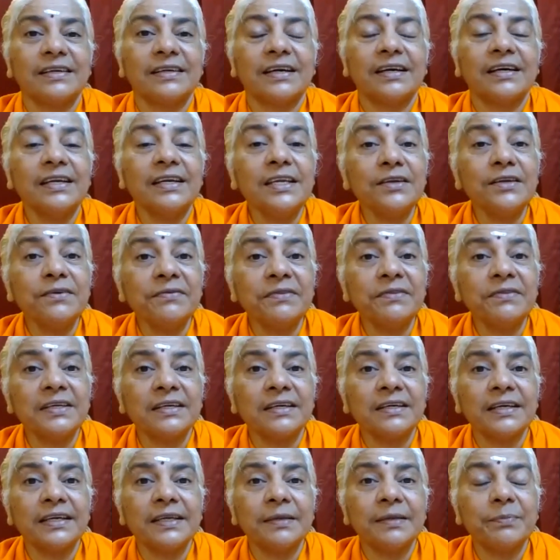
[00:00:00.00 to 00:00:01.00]
eye of the
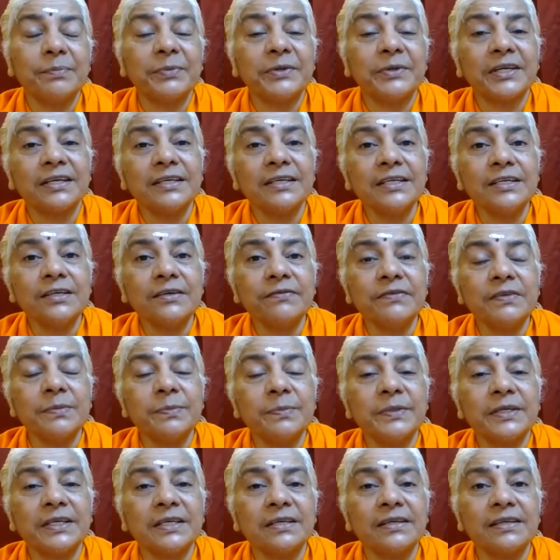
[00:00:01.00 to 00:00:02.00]
eye, prana of the
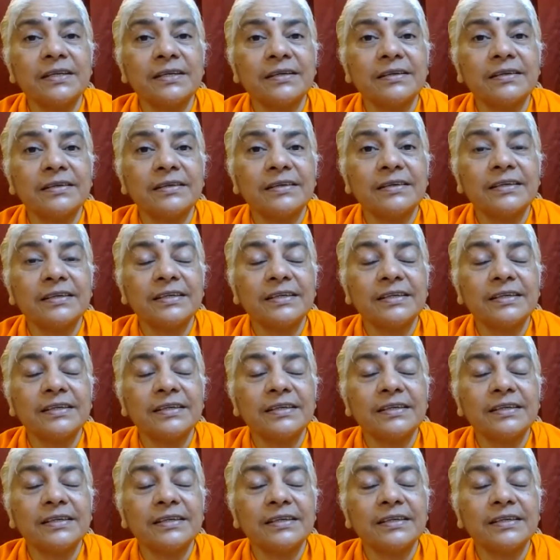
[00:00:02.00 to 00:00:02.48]
prana,